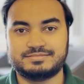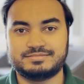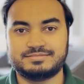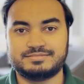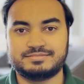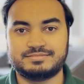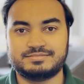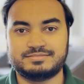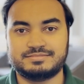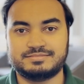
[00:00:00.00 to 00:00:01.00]

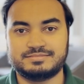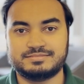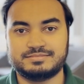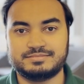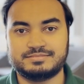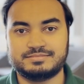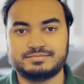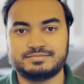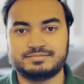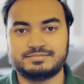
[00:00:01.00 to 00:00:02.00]

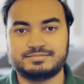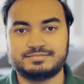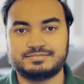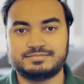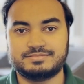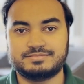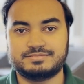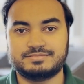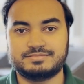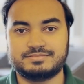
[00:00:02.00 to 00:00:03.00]

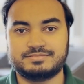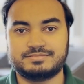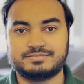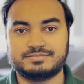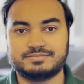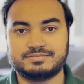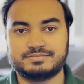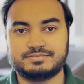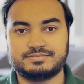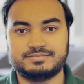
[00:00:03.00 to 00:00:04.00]

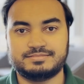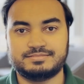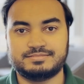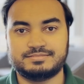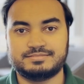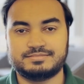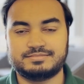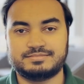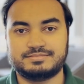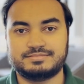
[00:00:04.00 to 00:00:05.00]

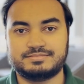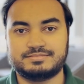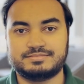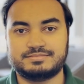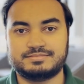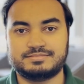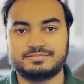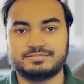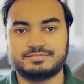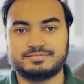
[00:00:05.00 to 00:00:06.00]

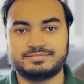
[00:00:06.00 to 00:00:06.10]
This person isn't speaking.